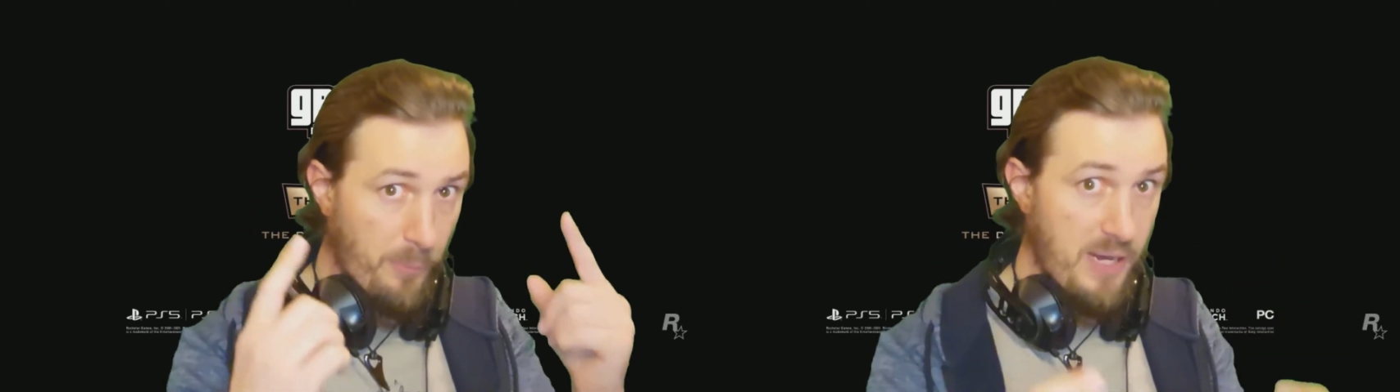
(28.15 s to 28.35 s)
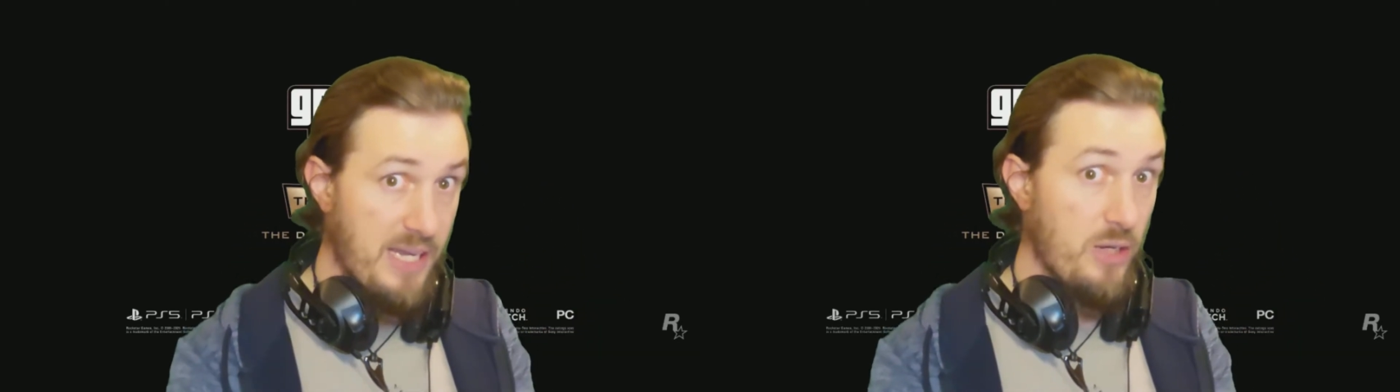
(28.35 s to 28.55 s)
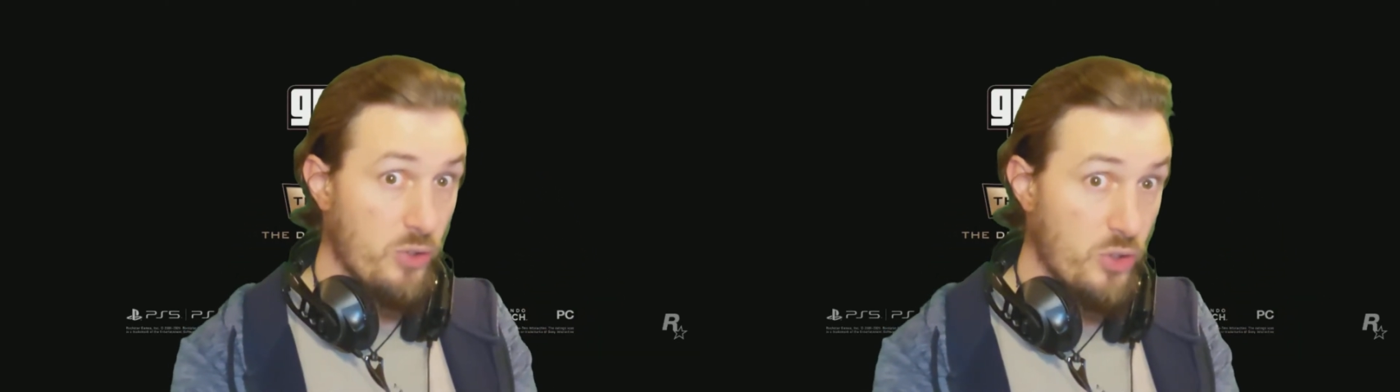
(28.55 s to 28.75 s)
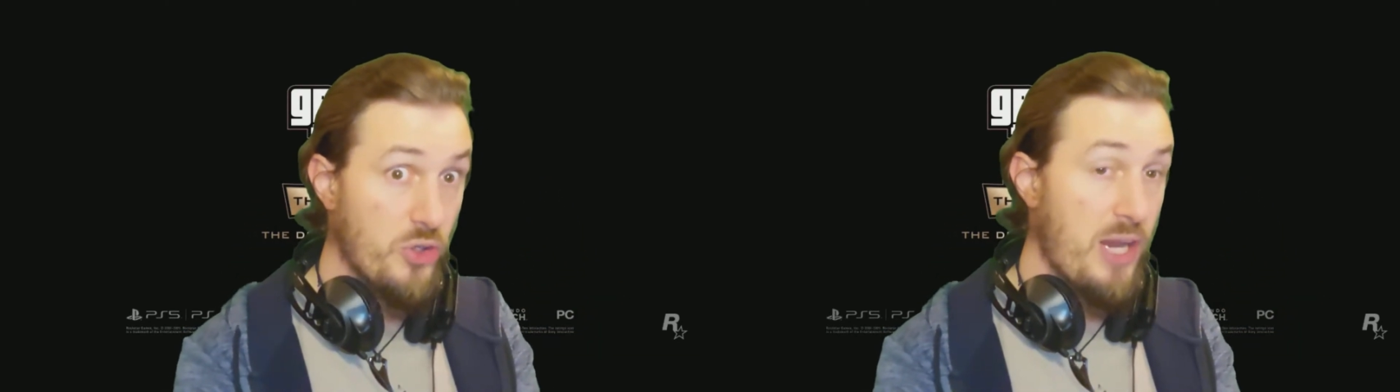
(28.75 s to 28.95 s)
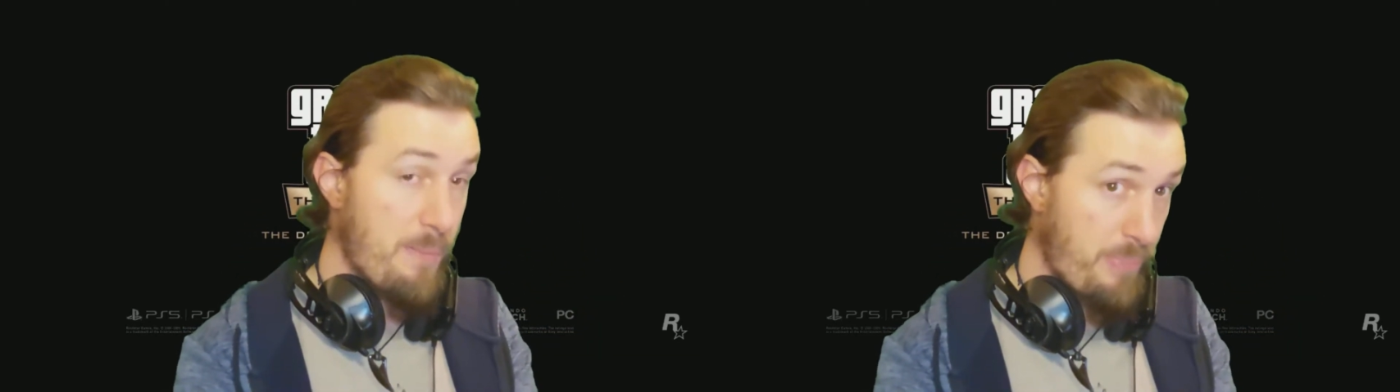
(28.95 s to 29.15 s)
made it look
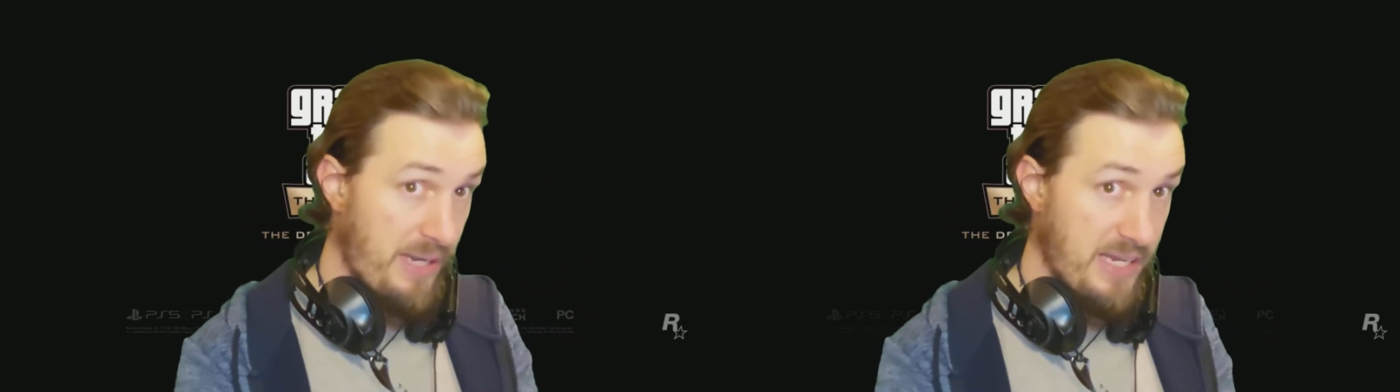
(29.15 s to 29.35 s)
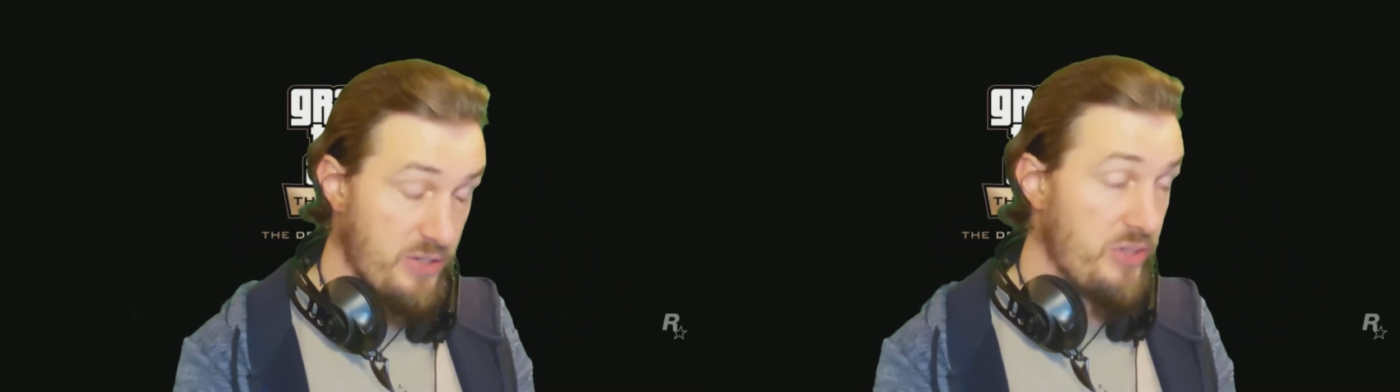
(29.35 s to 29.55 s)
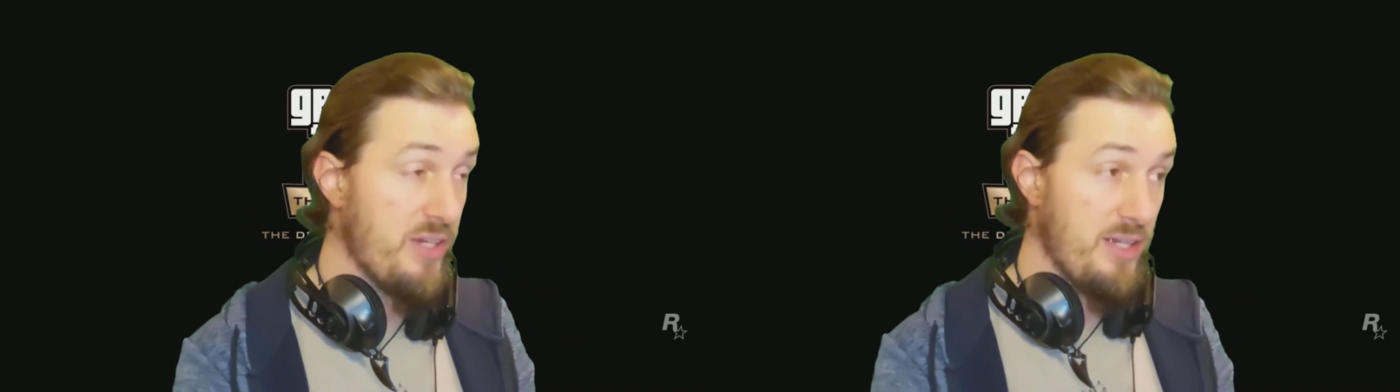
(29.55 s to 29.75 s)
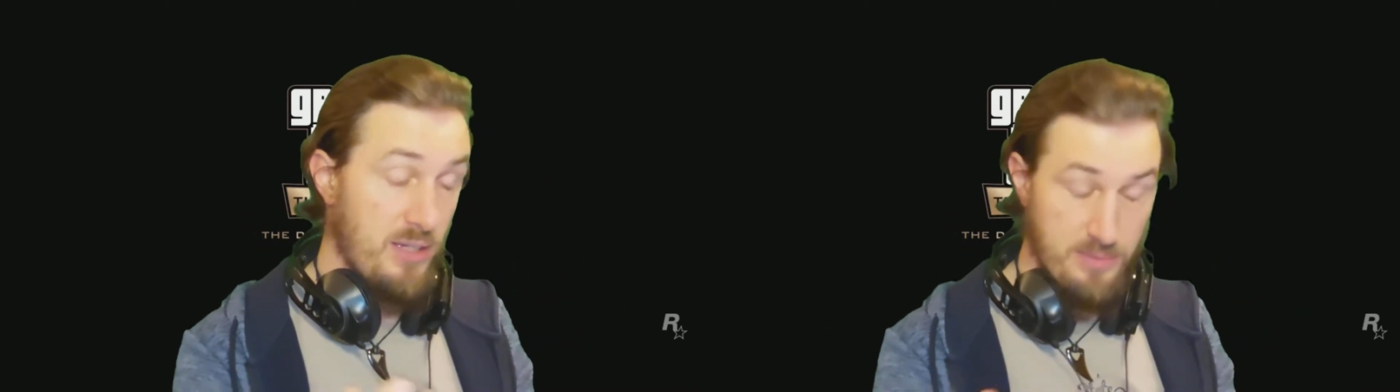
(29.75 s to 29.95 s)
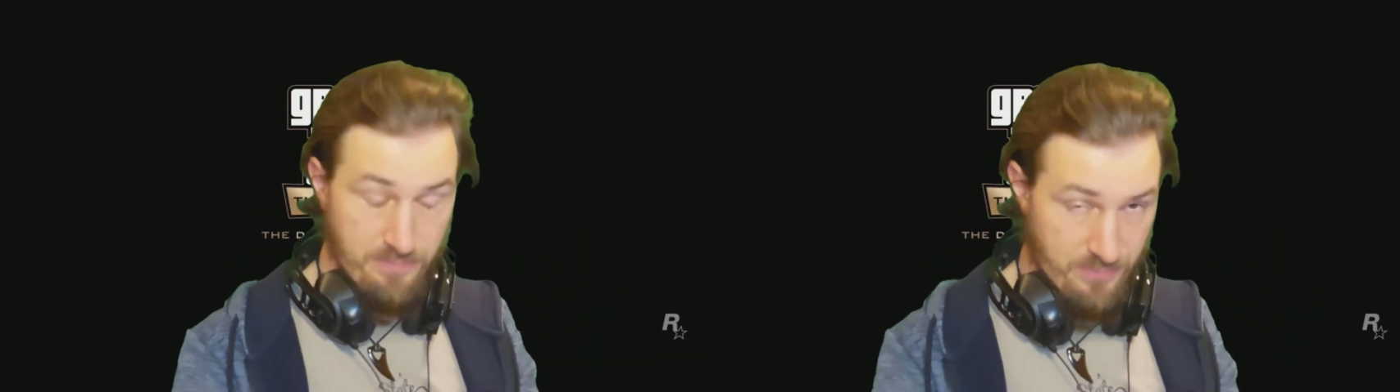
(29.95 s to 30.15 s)
good and play good
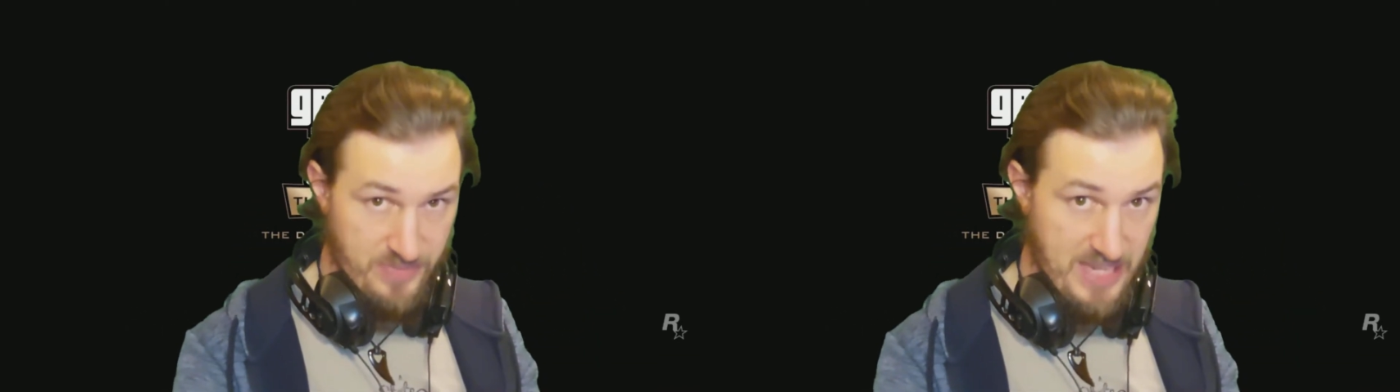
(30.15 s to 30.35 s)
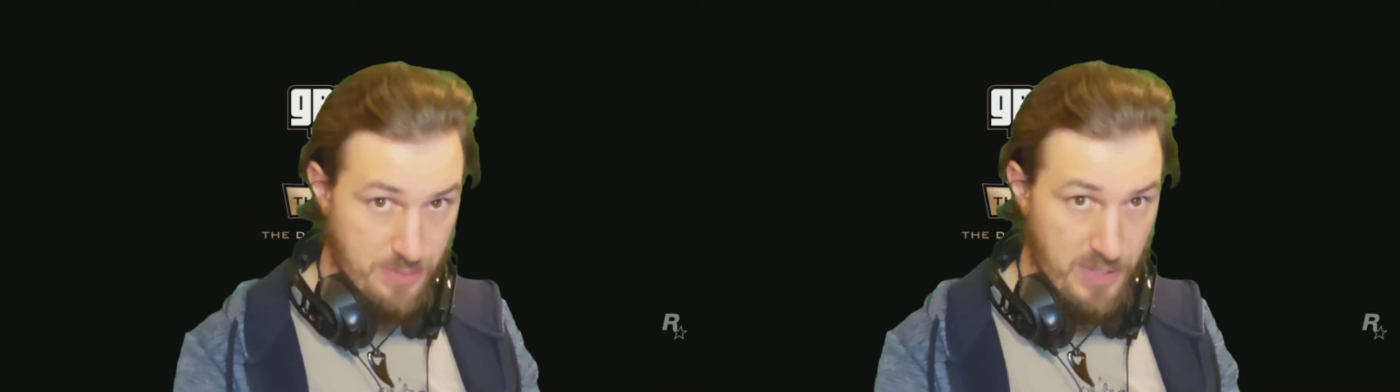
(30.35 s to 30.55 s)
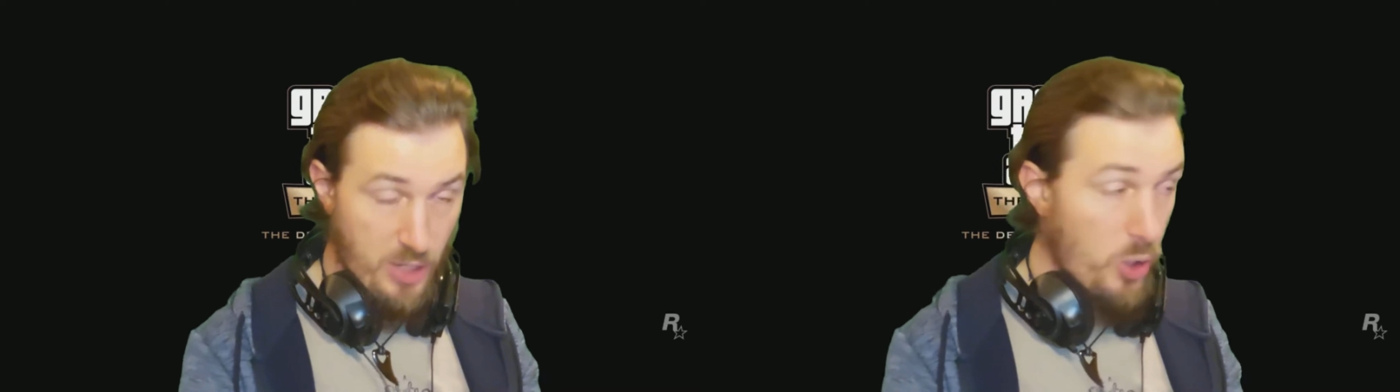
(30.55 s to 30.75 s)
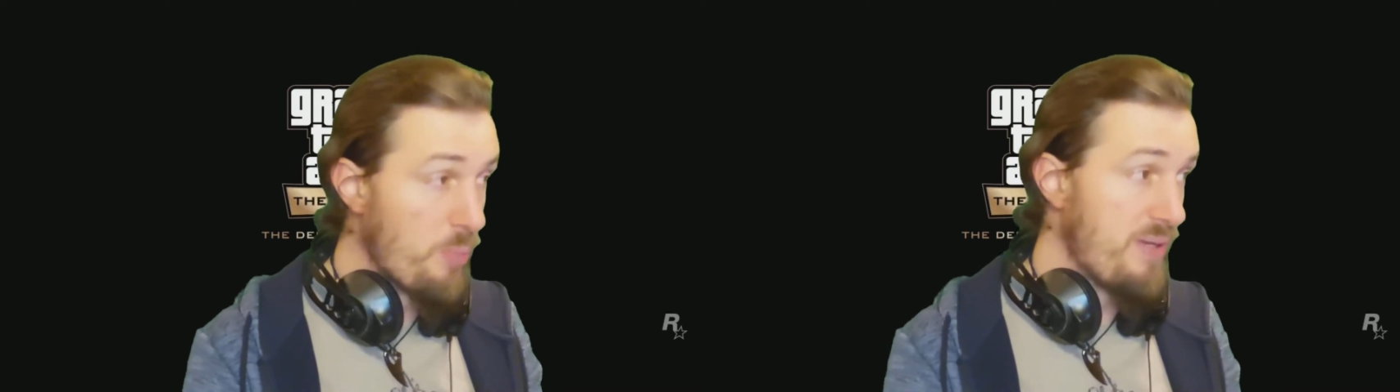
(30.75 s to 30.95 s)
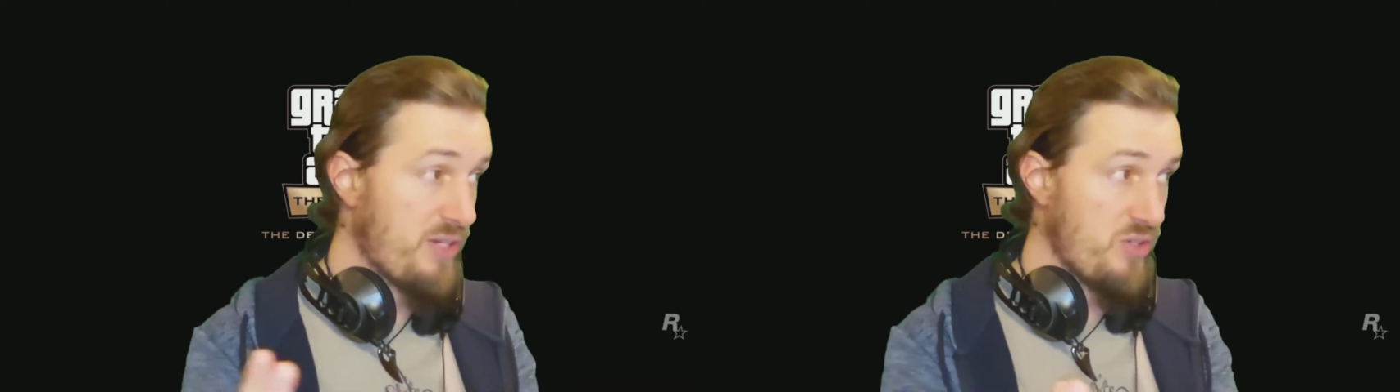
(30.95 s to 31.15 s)
that's my
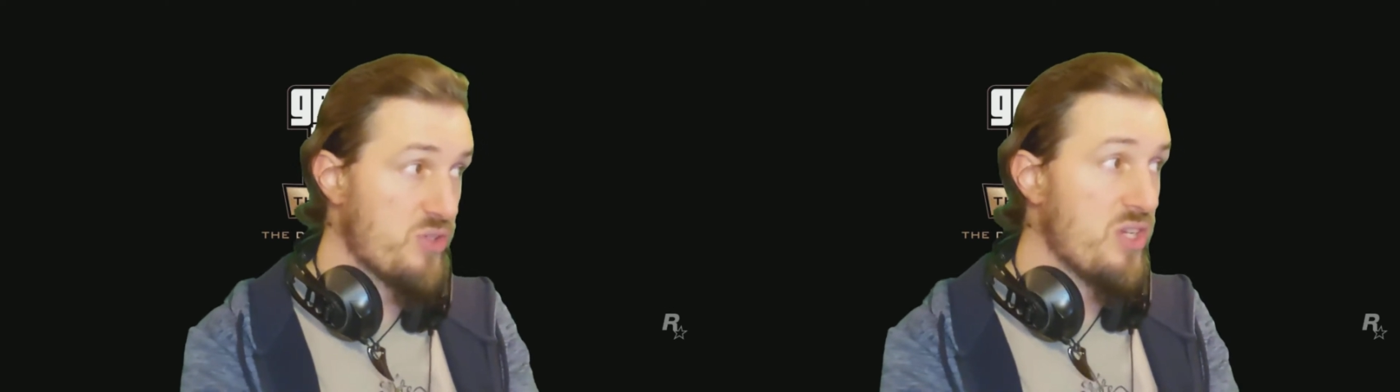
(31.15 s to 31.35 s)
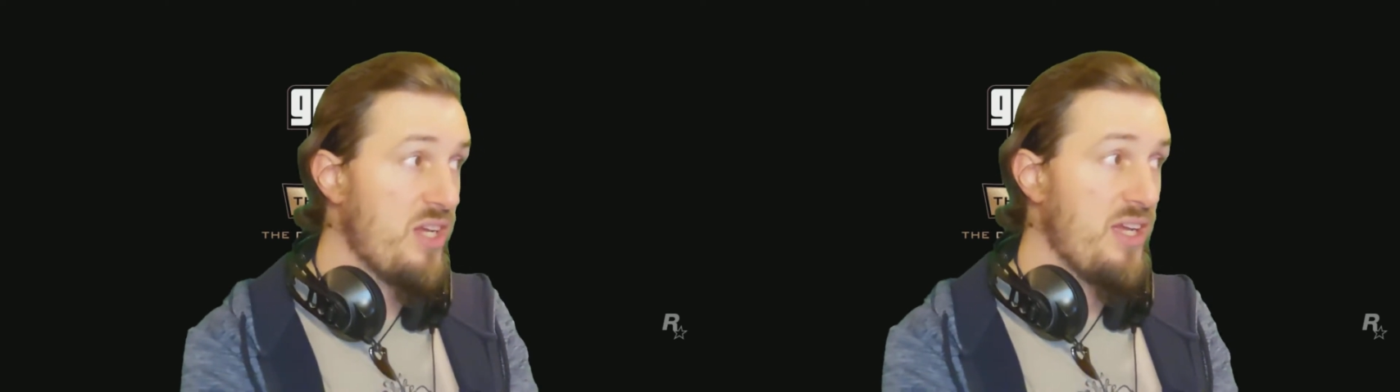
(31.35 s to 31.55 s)
hope because